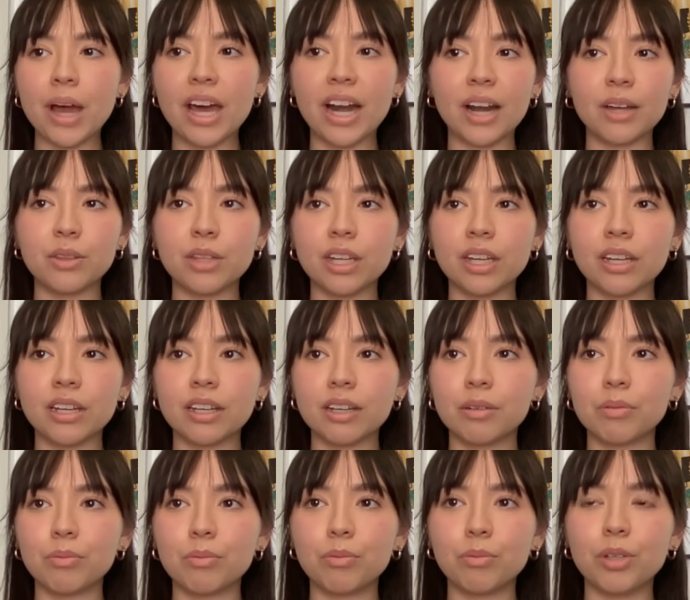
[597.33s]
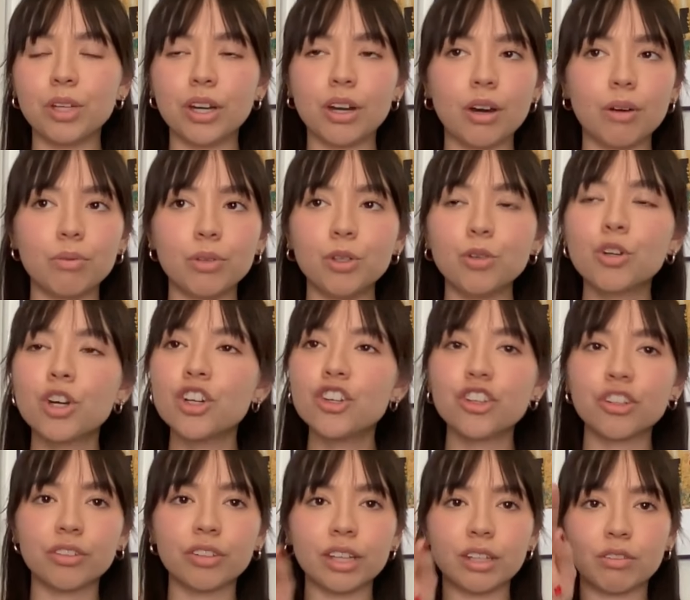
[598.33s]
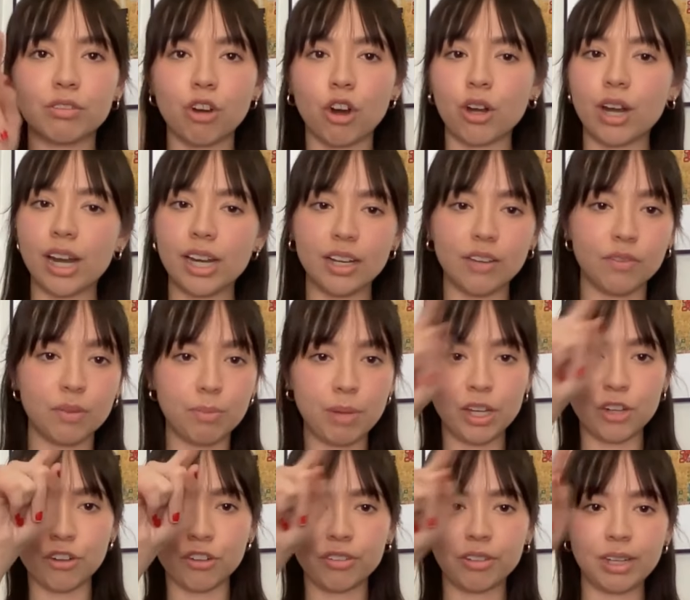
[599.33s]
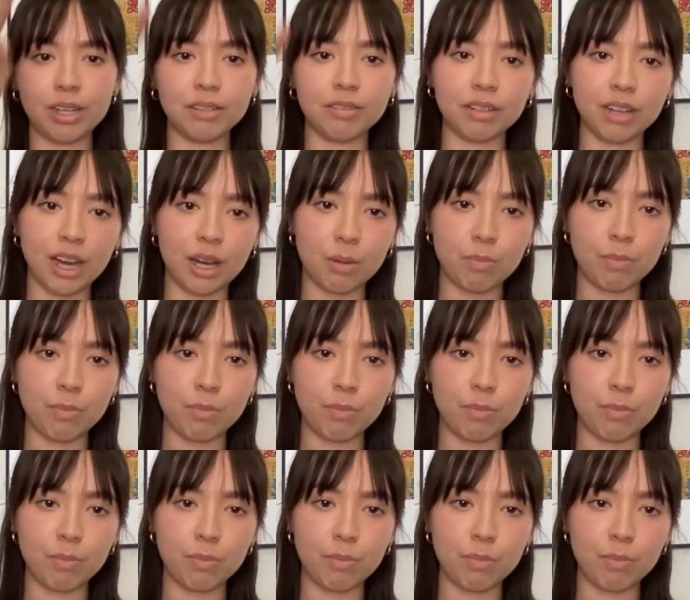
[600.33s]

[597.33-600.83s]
And I think you could just, like, start in any of the major cities and kinda